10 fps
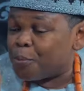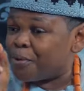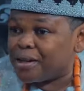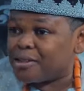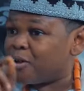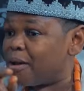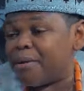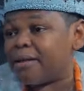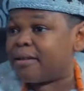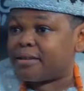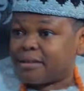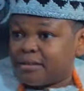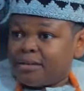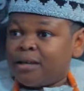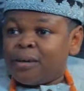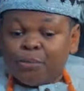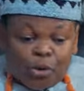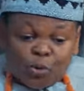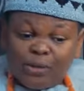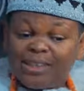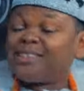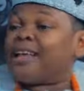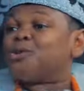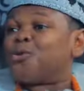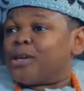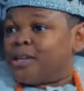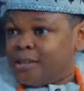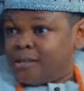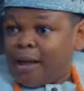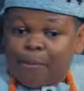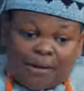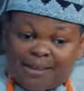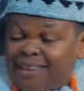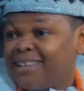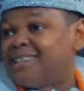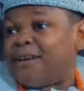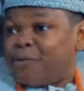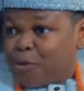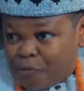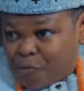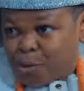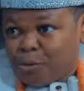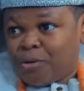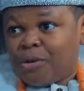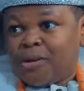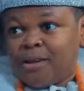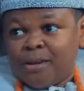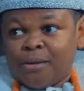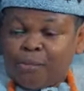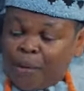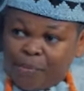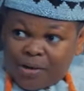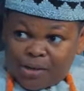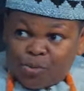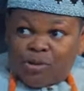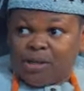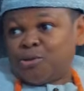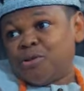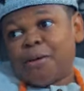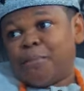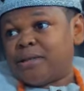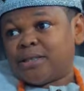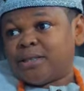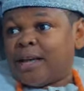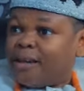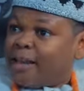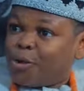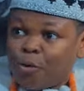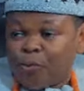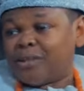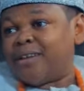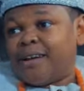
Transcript: your parents know about this. Because when they start talking about the things I've done for you, my parents will get to know about it, and I don't want